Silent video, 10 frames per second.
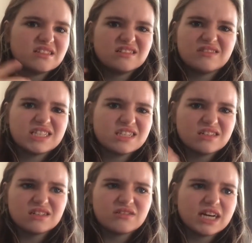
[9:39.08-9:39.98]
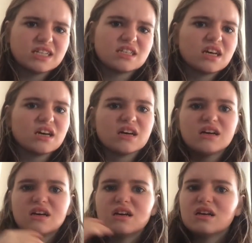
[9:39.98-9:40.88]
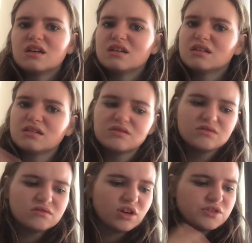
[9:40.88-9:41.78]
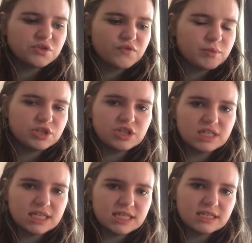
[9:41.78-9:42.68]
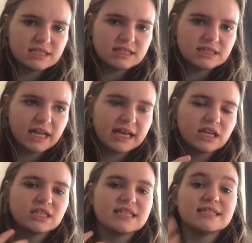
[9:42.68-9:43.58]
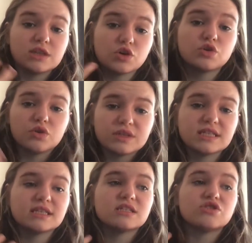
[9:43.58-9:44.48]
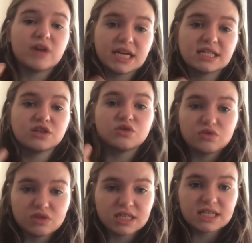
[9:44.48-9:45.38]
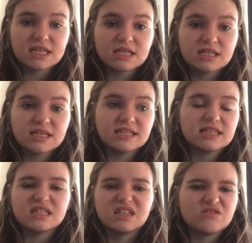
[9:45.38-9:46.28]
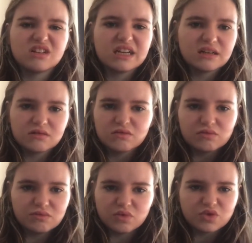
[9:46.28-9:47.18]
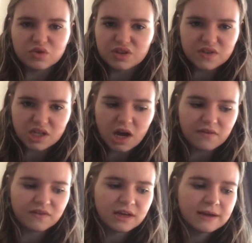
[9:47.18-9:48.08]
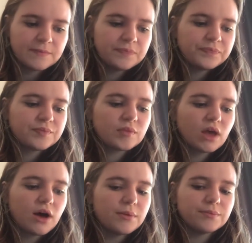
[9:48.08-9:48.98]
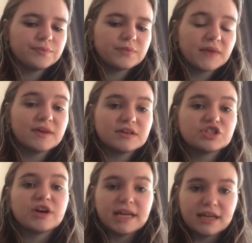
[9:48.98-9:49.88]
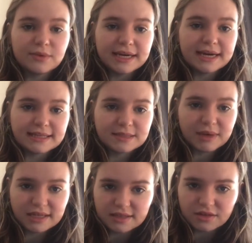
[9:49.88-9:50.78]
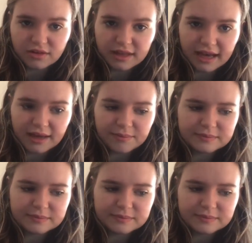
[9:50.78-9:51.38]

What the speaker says: assistant director, those sort of opportunities, like assisting on courses, directing courses, assisting on like all sorts of stuff. And there are training weekends based on that.